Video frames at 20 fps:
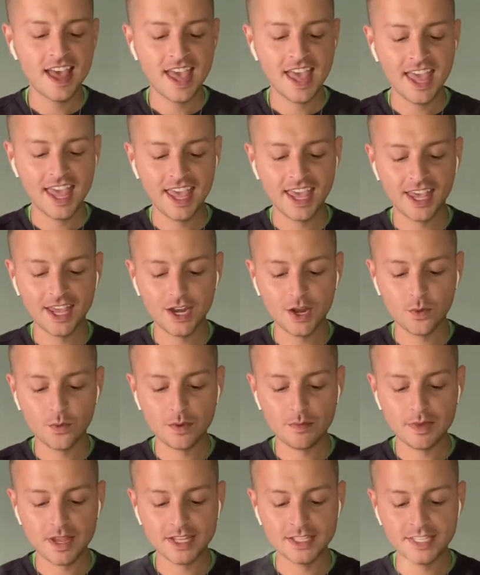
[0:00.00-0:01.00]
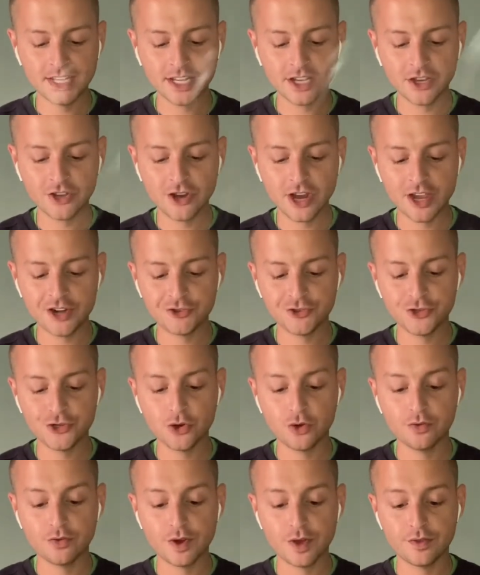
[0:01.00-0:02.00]
And when meditating on your energy
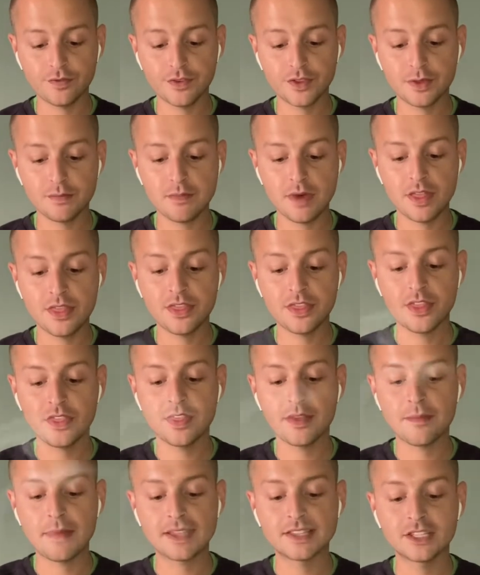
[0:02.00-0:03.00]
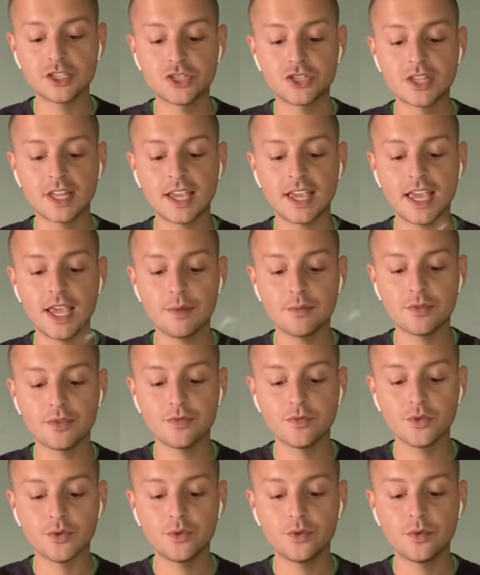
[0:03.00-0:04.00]
overall for the month, the message that came
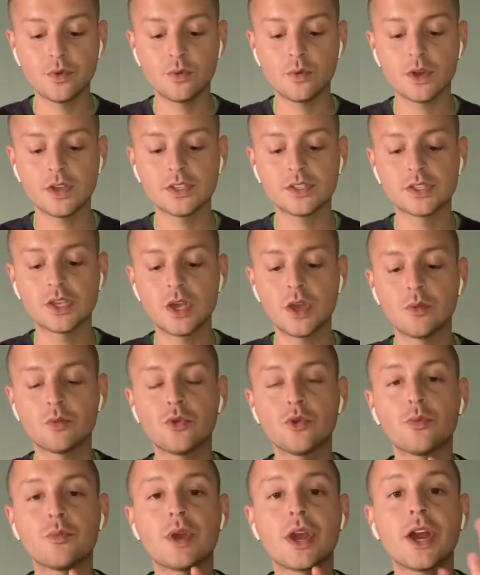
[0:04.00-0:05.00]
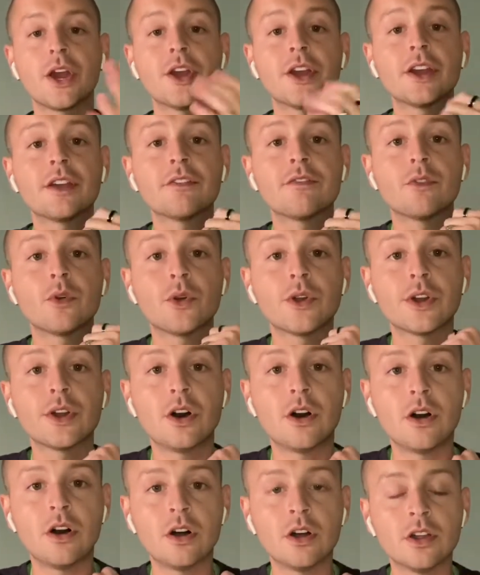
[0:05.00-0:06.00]
through was preparing for it
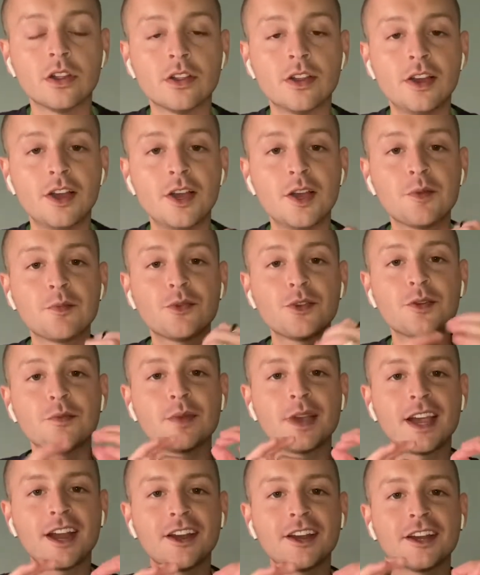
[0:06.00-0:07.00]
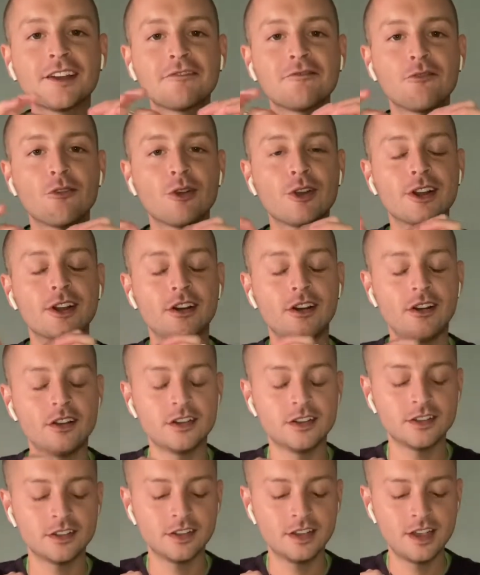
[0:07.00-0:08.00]
all, preparing for it
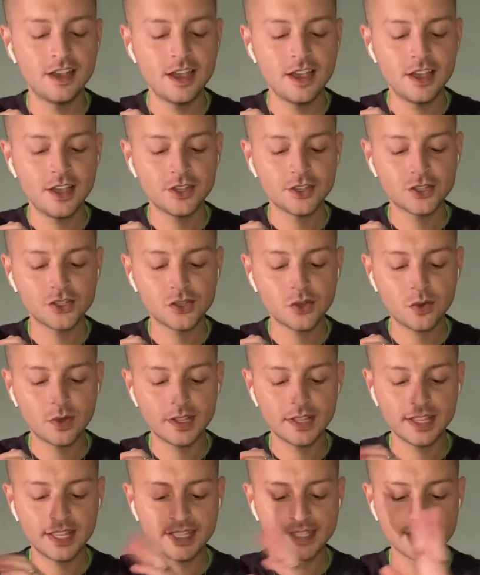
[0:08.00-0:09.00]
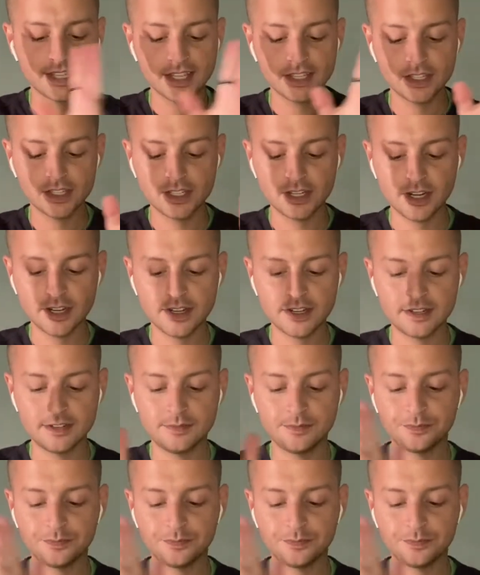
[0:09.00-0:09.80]
all. So let's get started.